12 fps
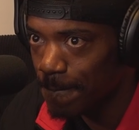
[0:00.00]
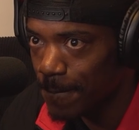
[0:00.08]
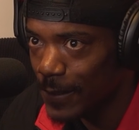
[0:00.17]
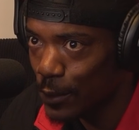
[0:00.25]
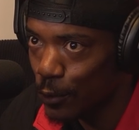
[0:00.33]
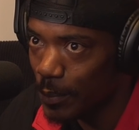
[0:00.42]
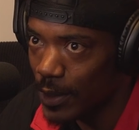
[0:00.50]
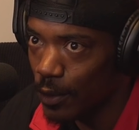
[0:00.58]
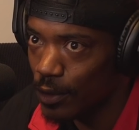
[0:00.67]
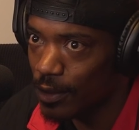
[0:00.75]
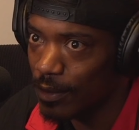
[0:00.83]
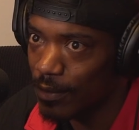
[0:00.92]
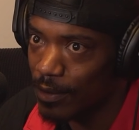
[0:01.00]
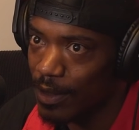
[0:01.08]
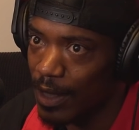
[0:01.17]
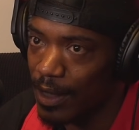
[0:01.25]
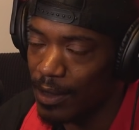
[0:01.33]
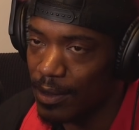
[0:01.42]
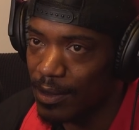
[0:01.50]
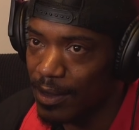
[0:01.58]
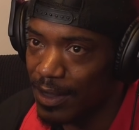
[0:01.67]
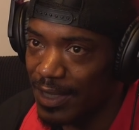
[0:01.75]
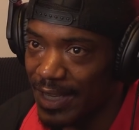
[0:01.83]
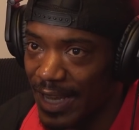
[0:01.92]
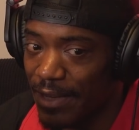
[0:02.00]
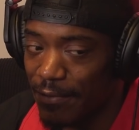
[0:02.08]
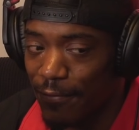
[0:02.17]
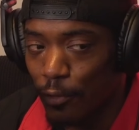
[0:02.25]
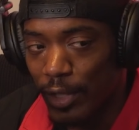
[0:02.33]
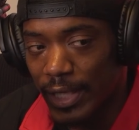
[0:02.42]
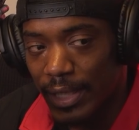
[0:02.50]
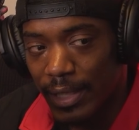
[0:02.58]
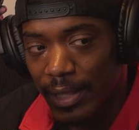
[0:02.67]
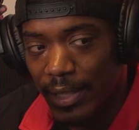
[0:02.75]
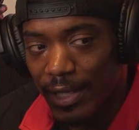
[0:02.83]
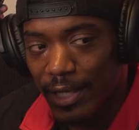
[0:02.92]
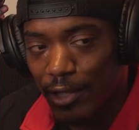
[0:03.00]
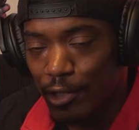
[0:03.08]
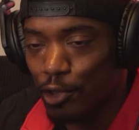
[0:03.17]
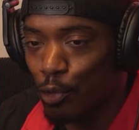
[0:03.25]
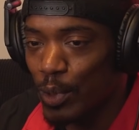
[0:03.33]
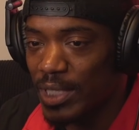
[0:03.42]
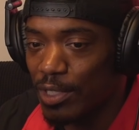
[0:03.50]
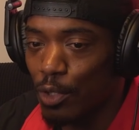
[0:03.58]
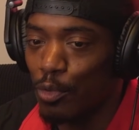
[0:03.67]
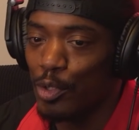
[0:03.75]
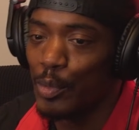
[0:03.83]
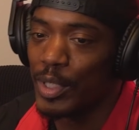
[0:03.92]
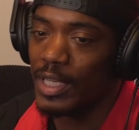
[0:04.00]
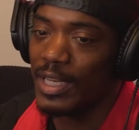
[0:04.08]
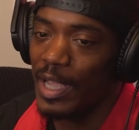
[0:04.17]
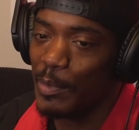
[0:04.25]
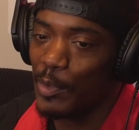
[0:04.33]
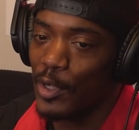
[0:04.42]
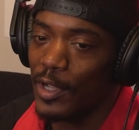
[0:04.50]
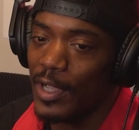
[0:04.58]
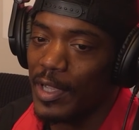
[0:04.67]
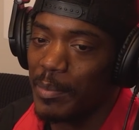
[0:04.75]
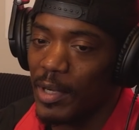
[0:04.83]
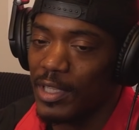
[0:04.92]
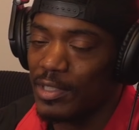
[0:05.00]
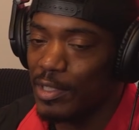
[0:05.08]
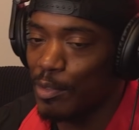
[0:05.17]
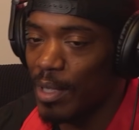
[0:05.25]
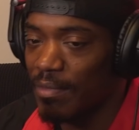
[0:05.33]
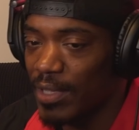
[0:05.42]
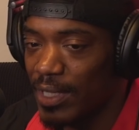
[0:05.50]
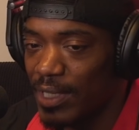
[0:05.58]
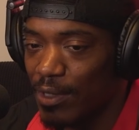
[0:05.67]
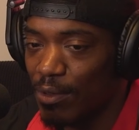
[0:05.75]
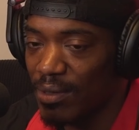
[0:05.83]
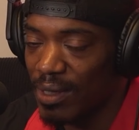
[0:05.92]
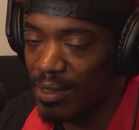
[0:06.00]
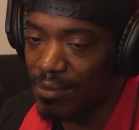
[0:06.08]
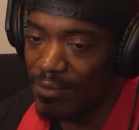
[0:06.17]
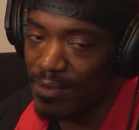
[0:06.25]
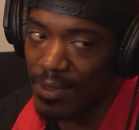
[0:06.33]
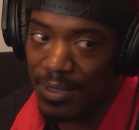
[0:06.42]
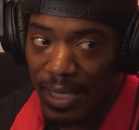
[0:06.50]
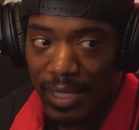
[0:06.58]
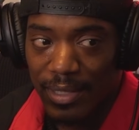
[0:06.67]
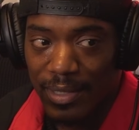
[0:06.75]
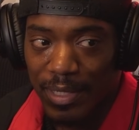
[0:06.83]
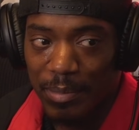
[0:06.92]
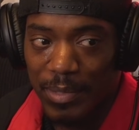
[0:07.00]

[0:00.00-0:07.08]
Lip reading: It took me long to like get it fully. Cause you always know you want to network, but you still have an ego and like, fuck that, you get